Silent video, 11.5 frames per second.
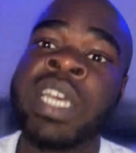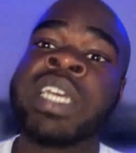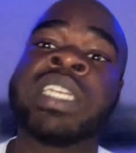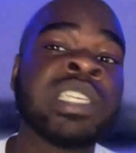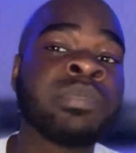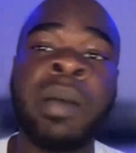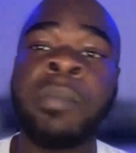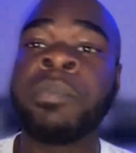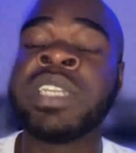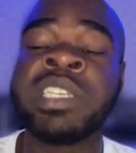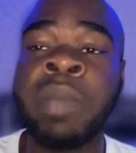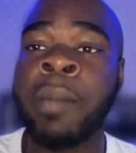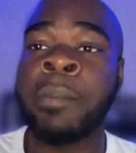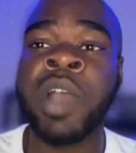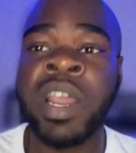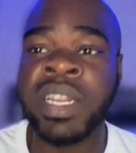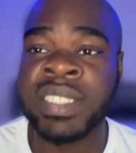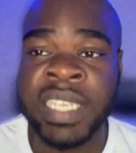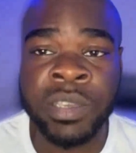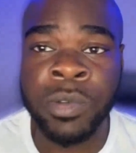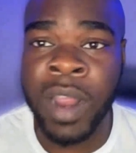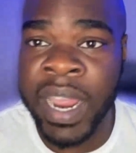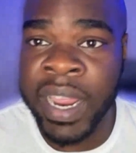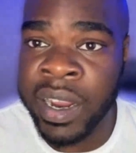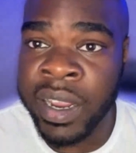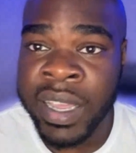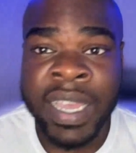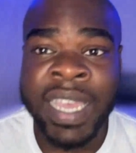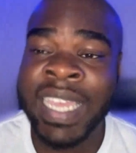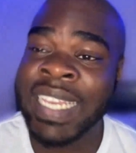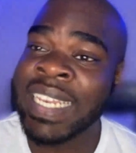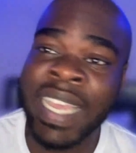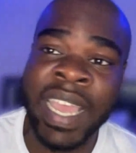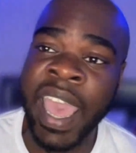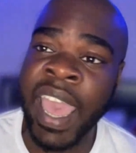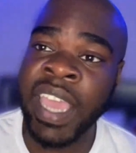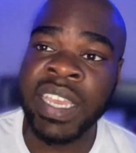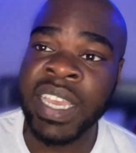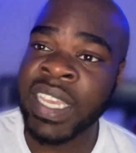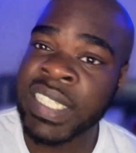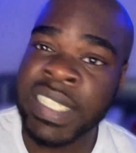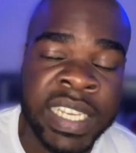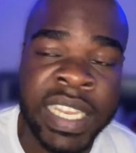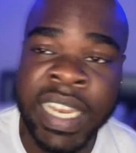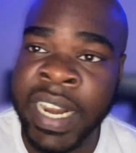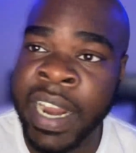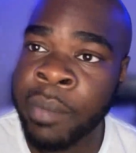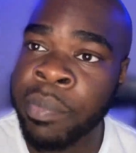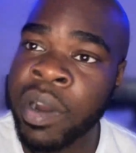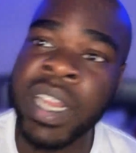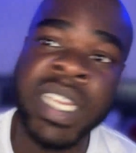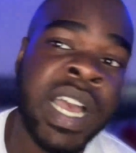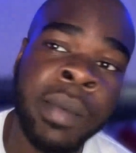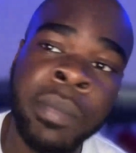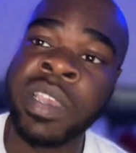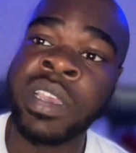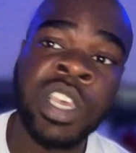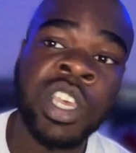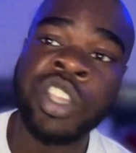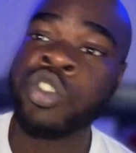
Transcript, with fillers: Did my, my brother T right here. He did eight and still in there, bruh. Coming.